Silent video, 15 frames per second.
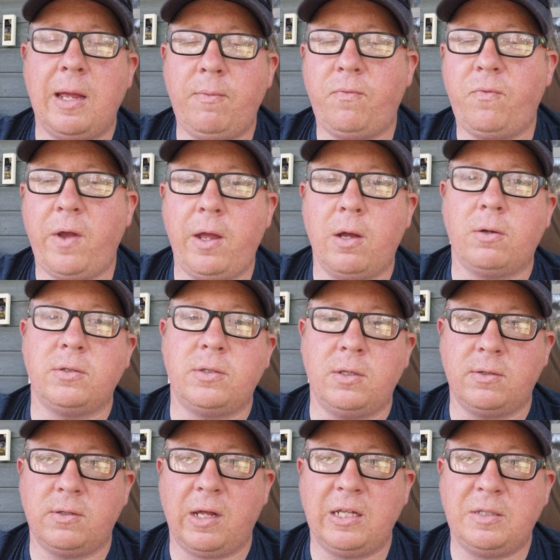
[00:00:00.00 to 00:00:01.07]
tape fails
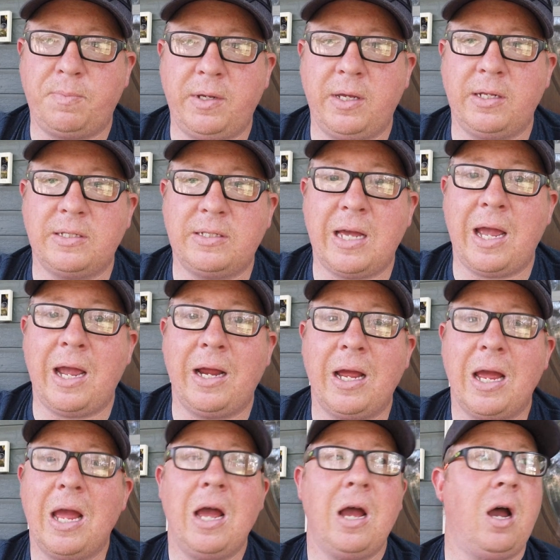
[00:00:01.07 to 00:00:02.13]
and those lights begin to sag.
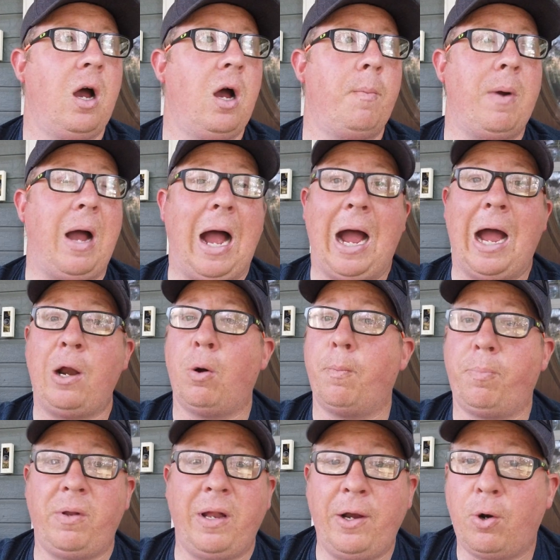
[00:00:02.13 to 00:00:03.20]
I
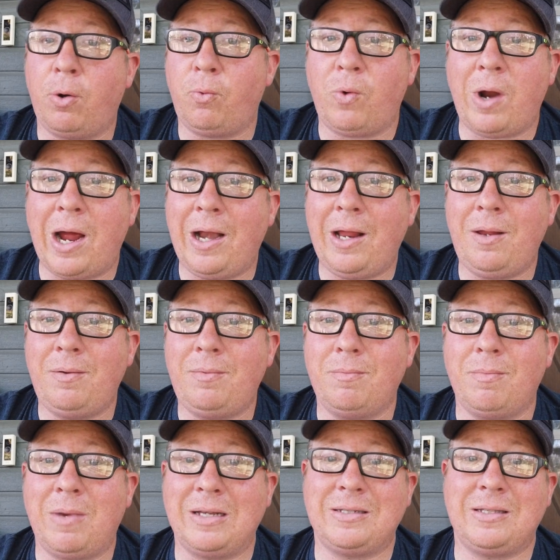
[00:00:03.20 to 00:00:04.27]
don't plan on riding
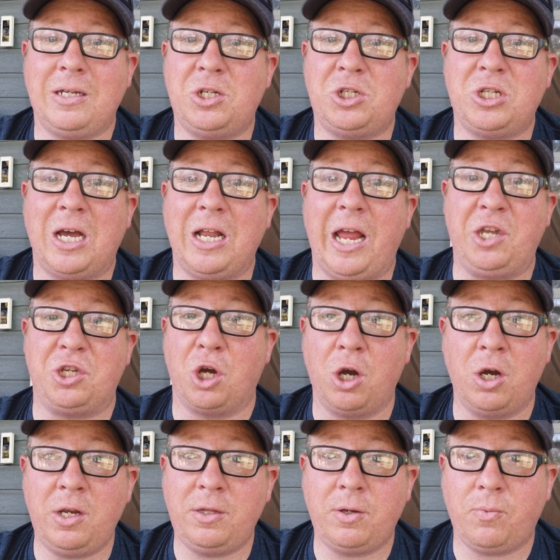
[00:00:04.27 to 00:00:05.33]
my Slingshot a
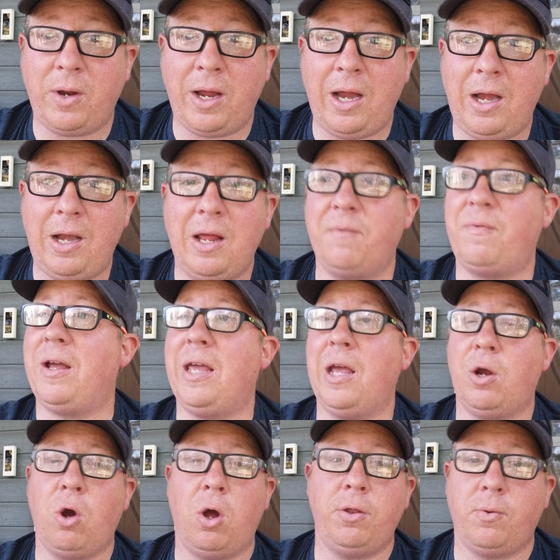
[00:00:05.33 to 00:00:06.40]
ton in the rain. If I
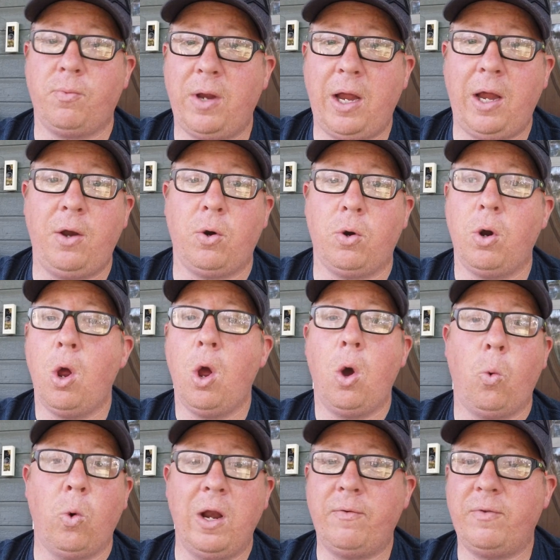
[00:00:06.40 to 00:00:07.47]
get caught in the rain or
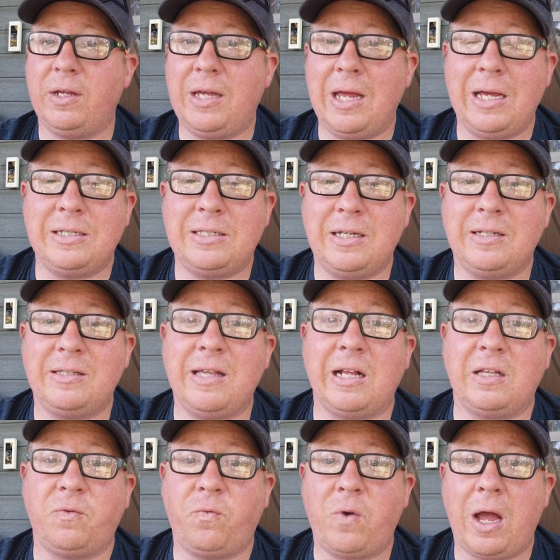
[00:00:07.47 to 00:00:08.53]
whatever the case is,
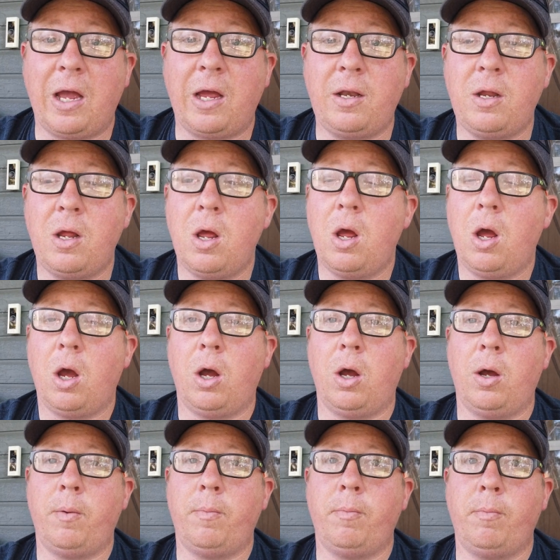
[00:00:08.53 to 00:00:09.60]
that's fine.
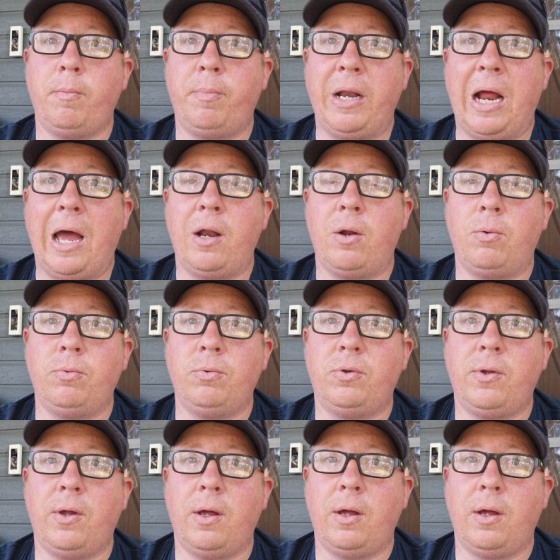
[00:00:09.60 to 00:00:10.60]
But I don't